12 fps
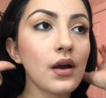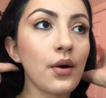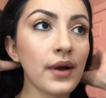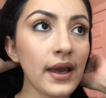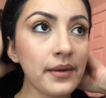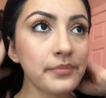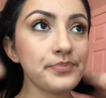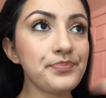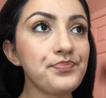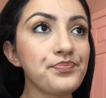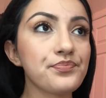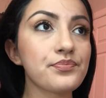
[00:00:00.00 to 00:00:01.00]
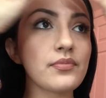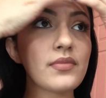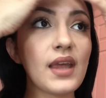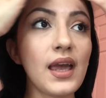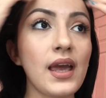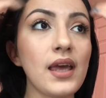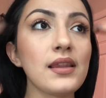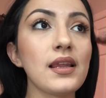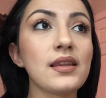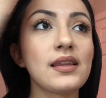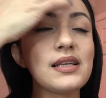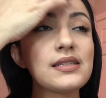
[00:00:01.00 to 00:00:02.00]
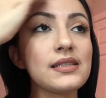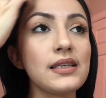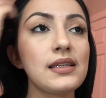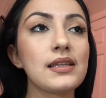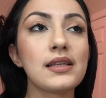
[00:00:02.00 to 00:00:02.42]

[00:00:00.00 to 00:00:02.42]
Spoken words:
Okay, and that's it.